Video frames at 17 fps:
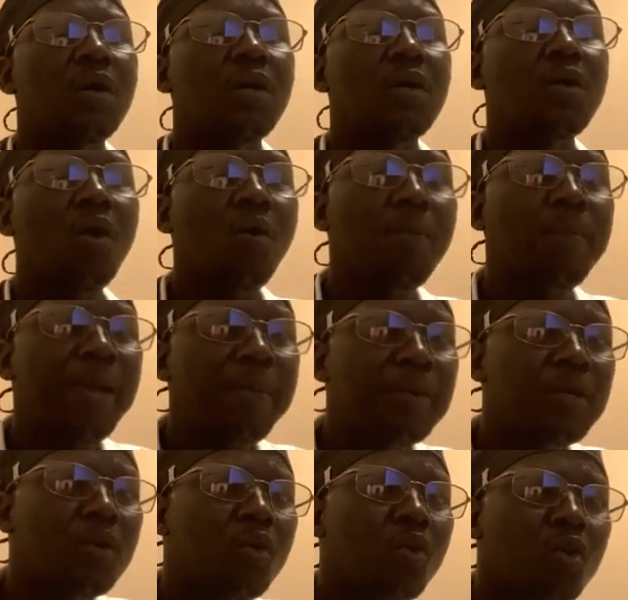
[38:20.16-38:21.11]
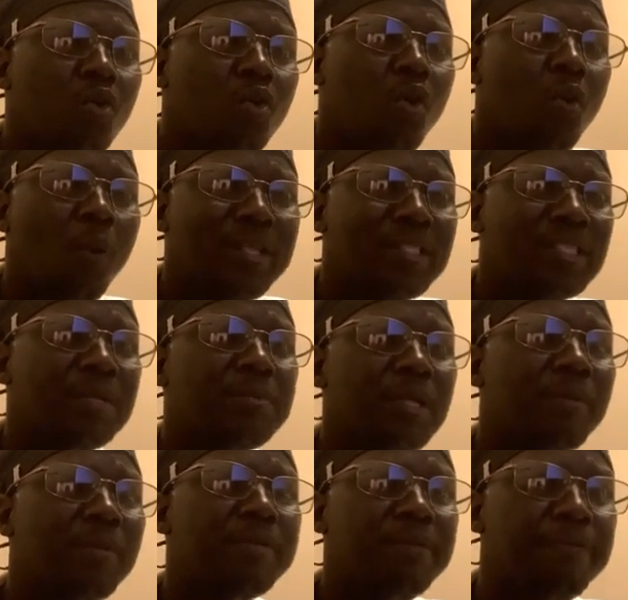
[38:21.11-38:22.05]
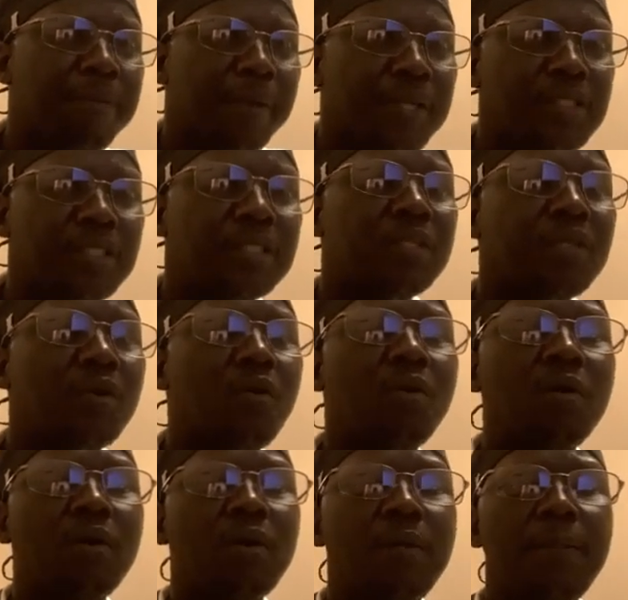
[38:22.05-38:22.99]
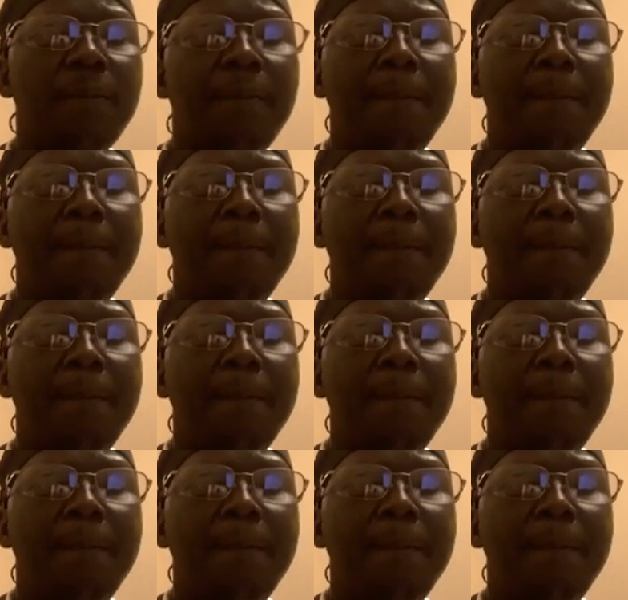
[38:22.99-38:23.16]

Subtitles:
don't be ban guru ko one symptom of depression and go